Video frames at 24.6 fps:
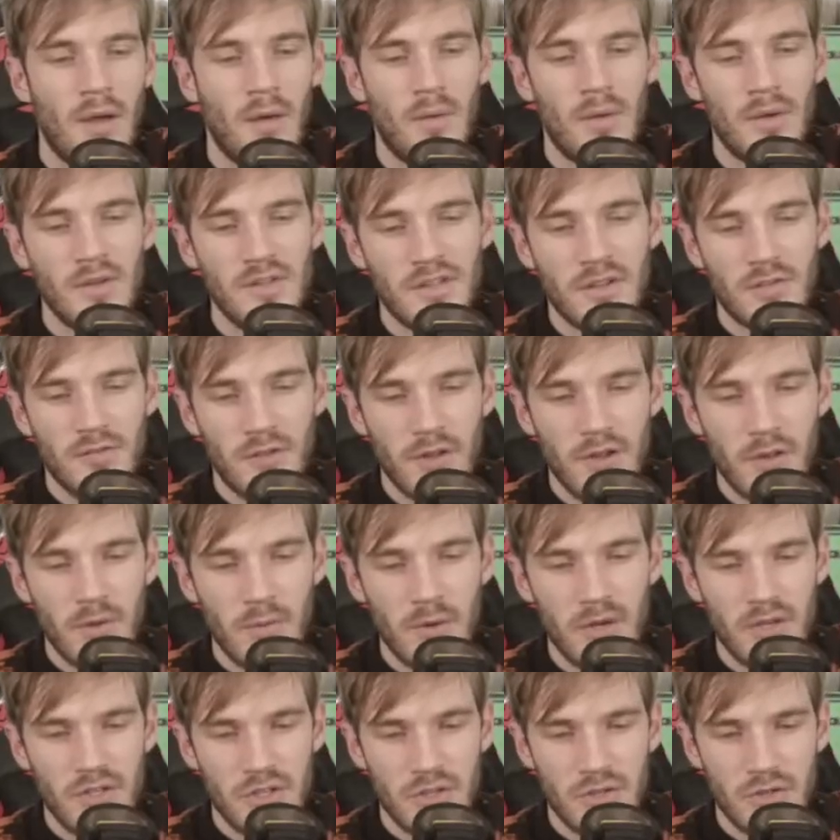What's something you
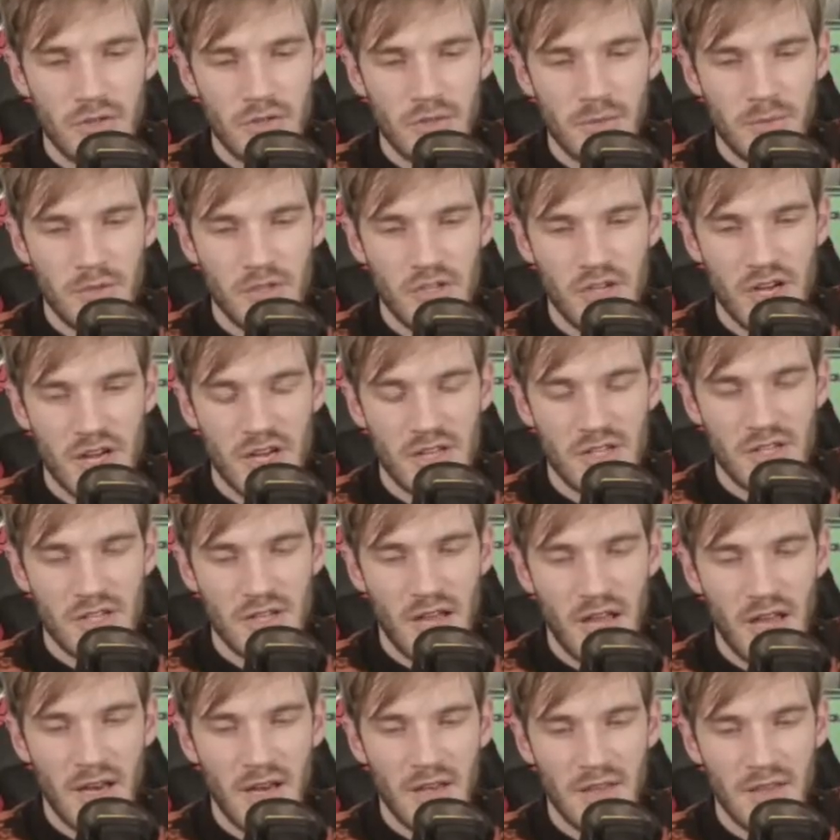wish YouTube would change?
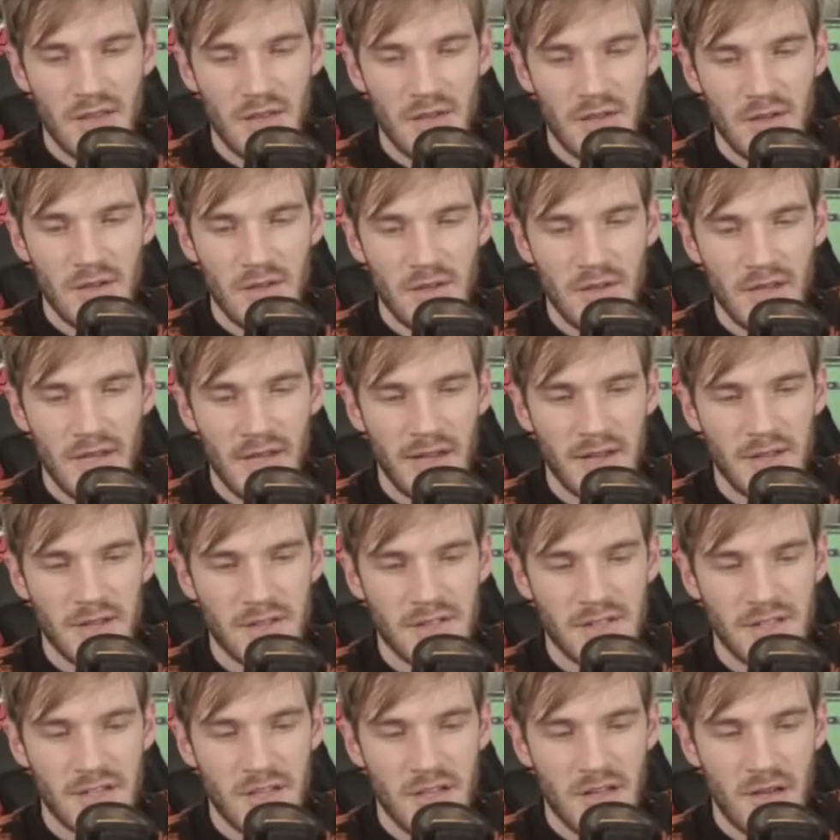Anything you'd like to
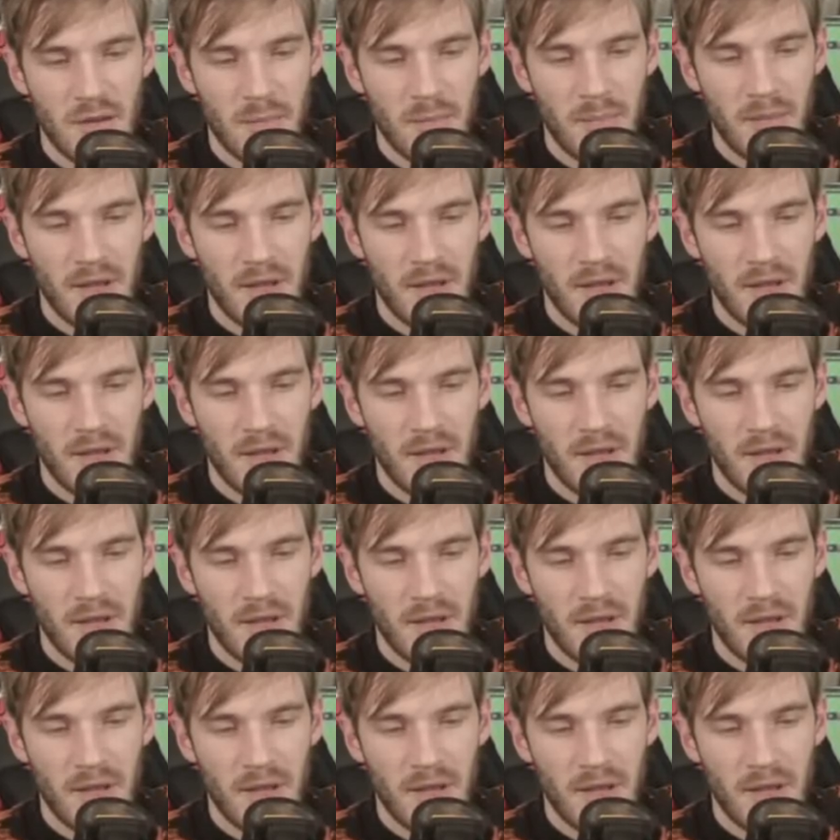see come